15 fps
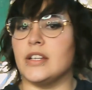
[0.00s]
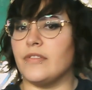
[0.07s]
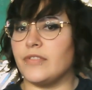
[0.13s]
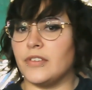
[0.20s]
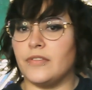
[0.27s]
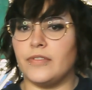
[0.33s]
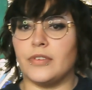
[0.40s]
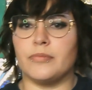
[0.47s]

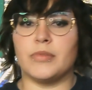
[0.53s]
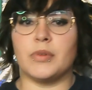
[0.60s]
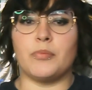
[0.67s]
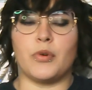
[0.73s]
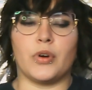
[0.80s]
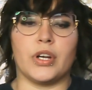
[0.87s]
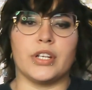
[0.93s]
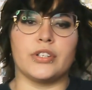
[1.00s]
different from the
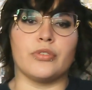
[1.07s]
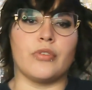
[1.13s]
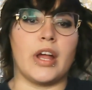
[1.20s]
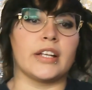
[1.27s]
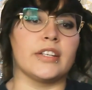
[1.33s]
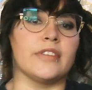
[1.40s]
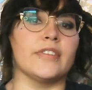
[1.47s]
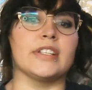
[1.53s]
more
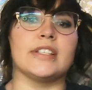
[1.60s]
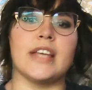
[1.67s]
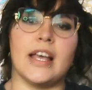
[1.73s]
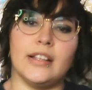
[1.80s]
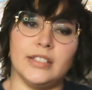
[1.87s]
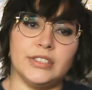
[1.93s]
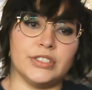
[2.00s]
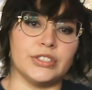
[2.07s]
interactive,
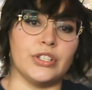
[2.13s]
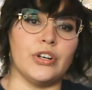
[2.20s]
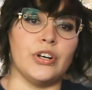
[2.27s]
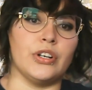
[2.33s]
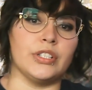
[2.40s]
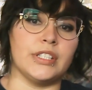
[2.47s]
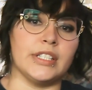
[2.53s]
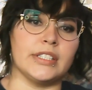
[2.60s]
intelligent
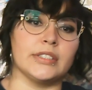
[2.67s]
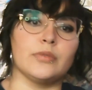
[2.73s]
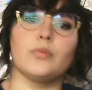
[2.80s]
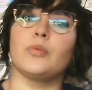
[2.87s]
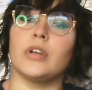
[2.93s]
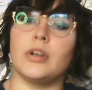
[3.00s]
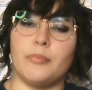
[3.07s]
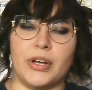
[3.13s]
hauntings
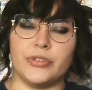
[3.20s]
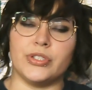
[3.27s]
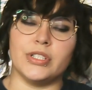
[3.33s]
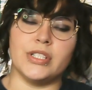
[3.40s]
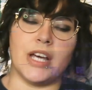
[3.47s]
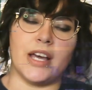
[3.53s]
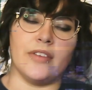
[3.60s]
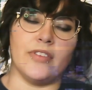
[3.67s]
we're about
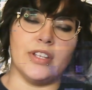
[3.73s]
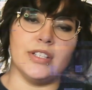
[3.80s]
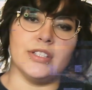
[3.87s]
to dive